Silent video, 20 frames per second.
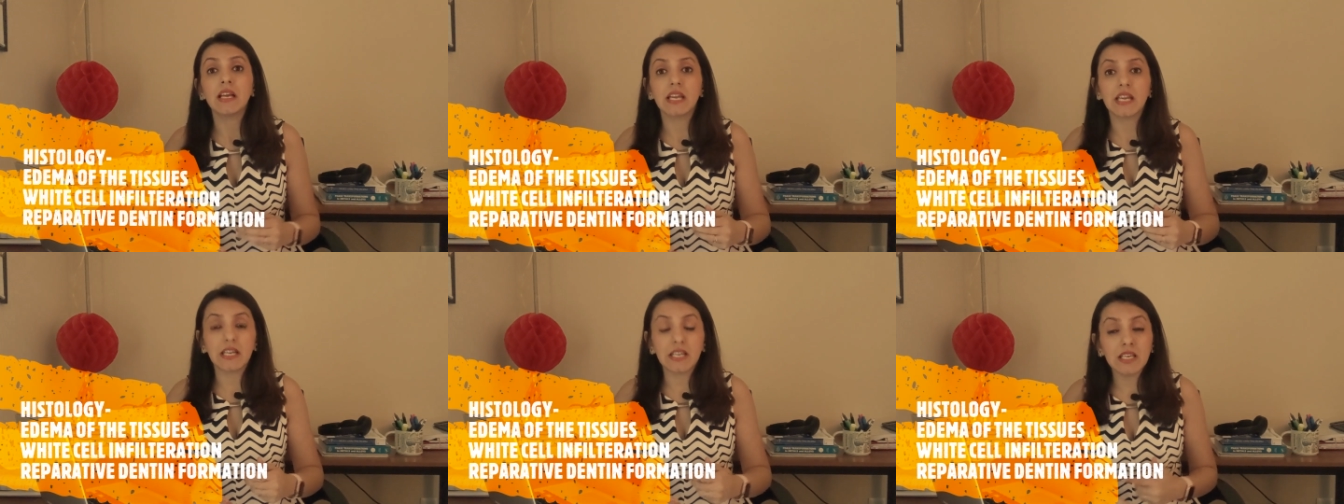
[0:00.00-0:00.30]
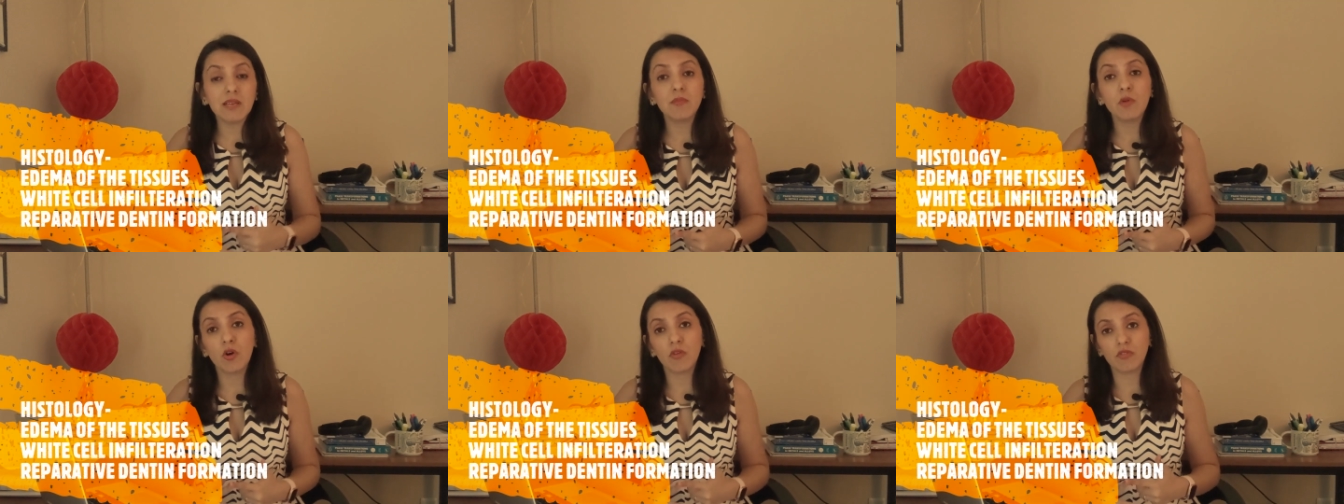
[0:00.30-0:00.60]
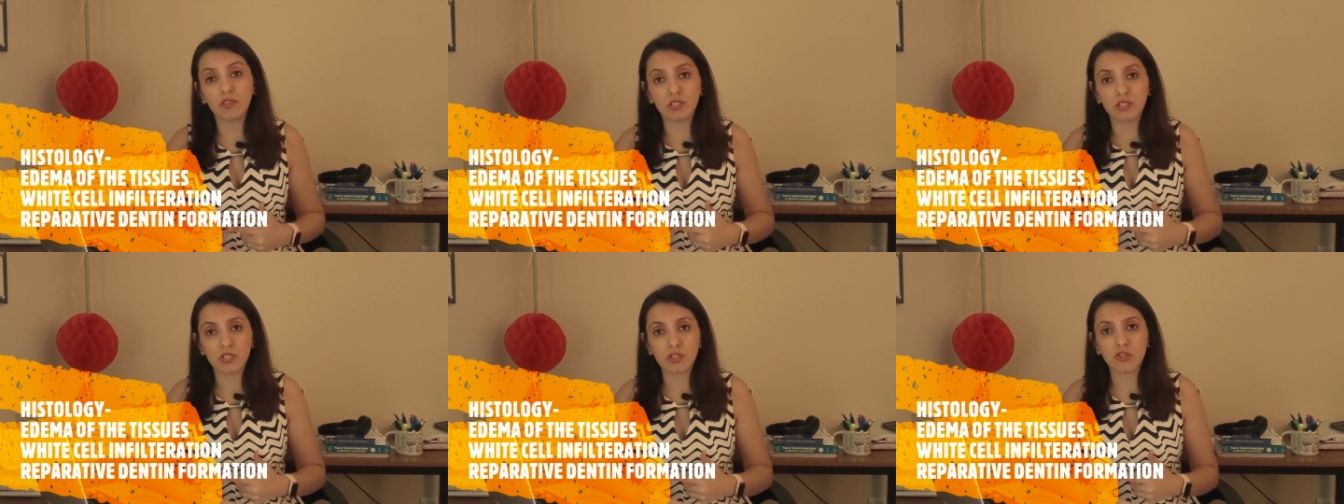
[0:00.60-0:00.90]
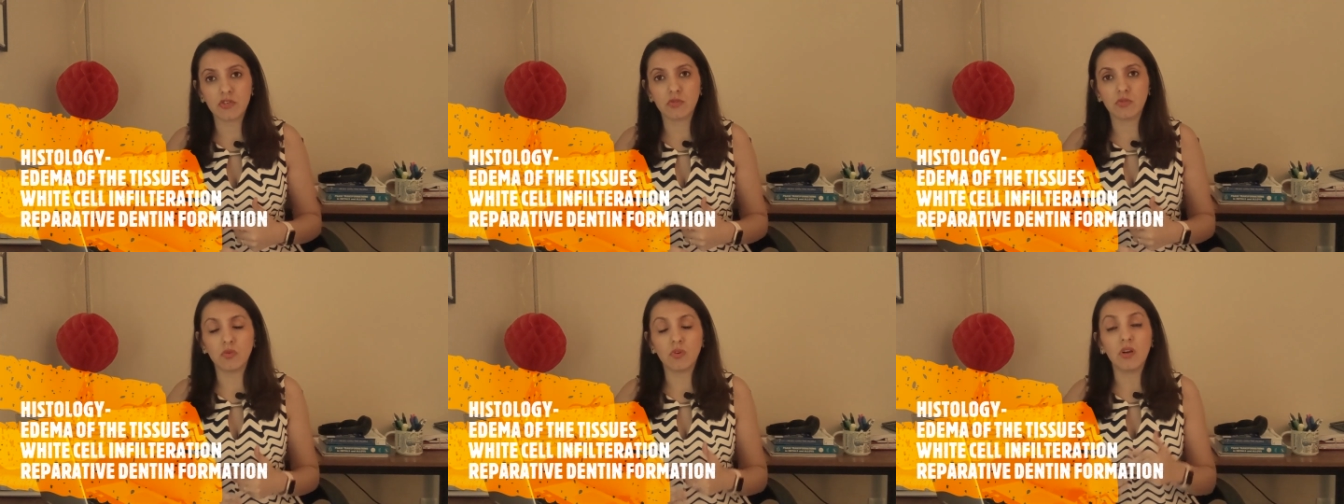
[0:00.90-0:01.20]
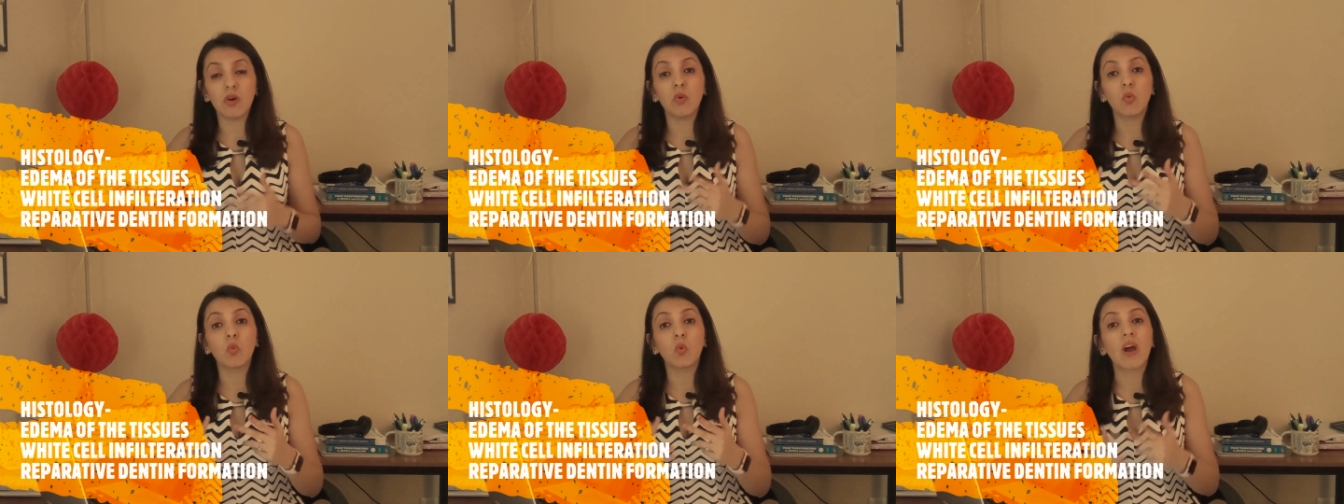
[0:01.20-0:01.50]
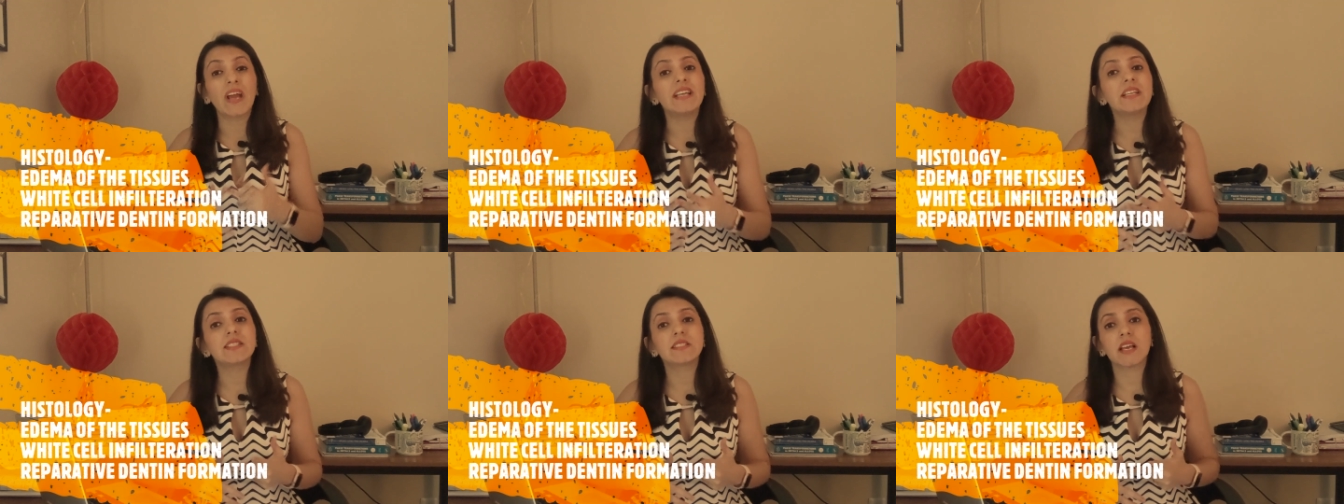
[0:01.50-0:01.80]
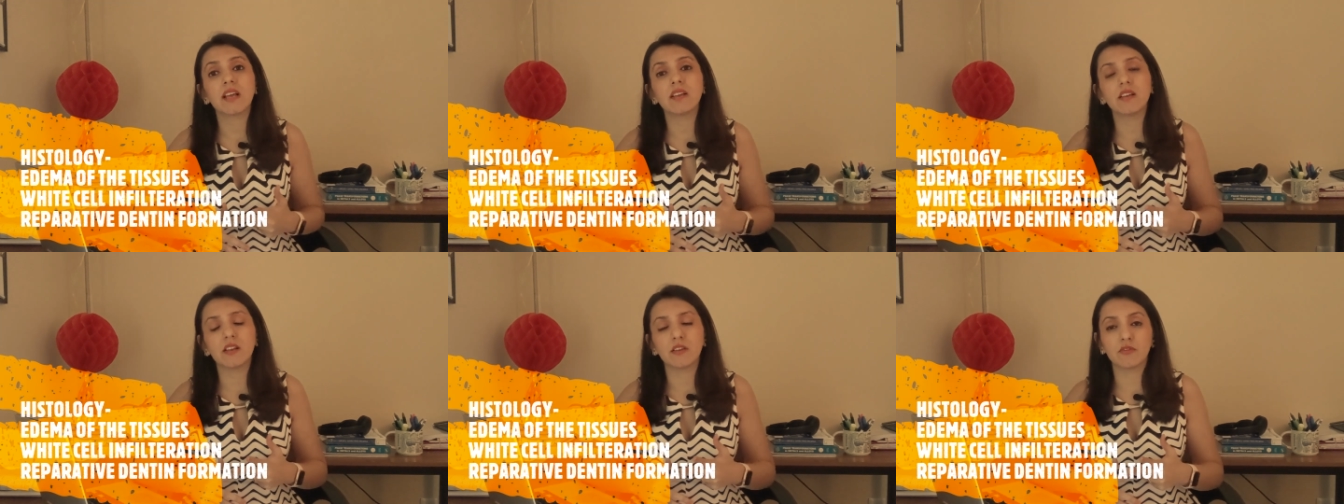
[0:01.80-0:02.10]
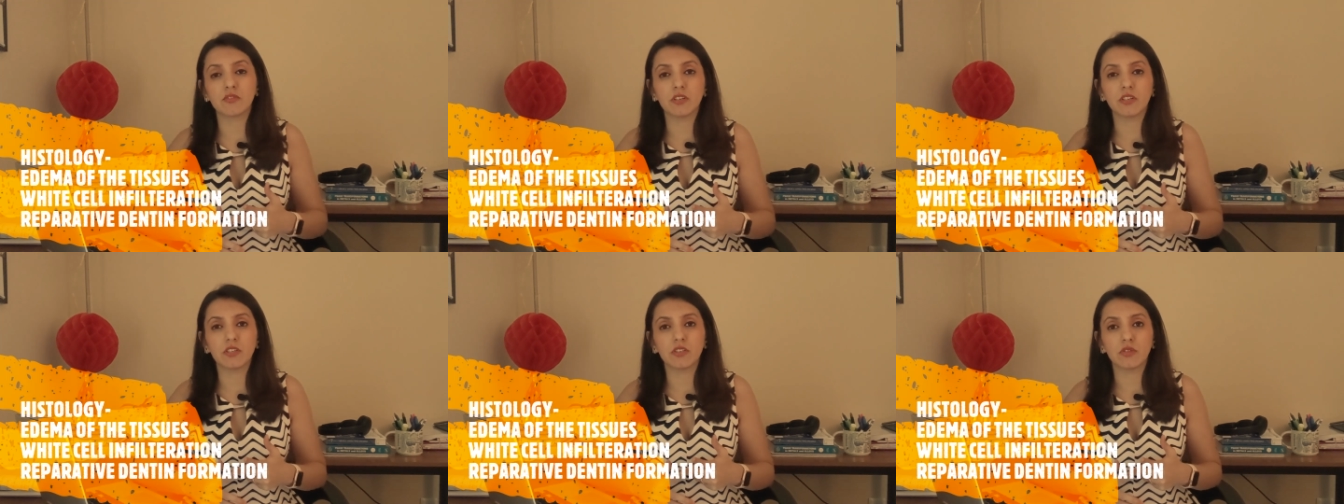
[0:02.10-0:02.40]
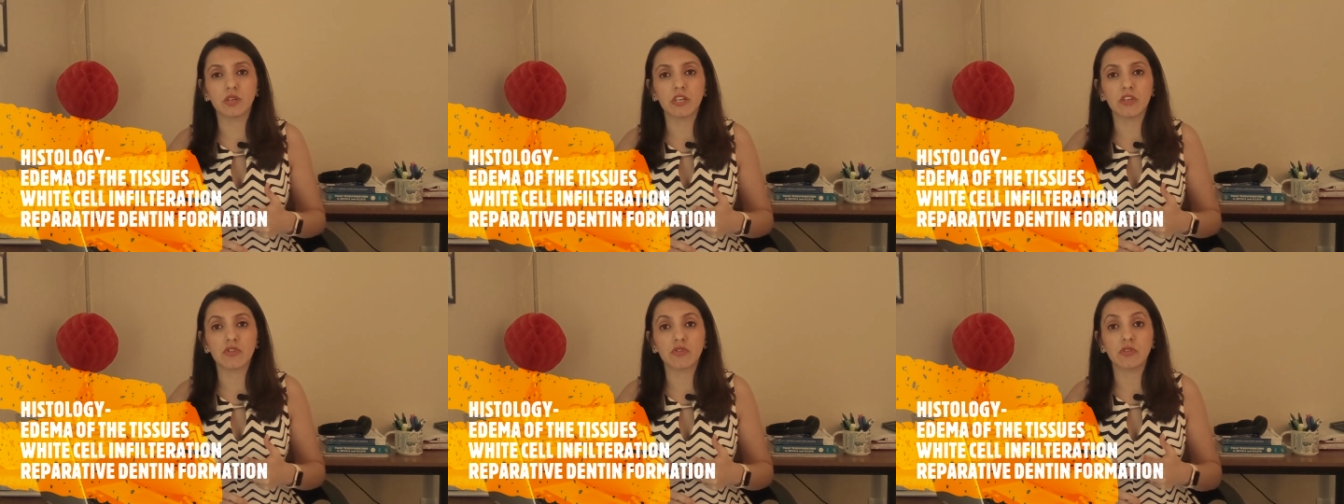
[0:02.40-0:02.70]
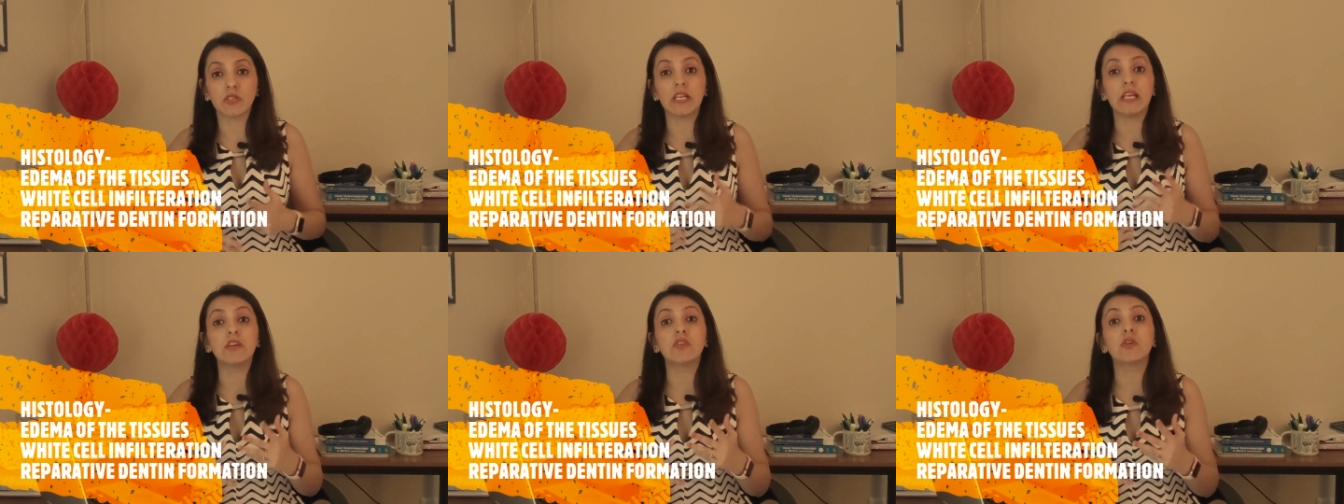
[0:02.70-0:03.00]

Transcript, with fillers: Edema of the tissue, white cell infiltration,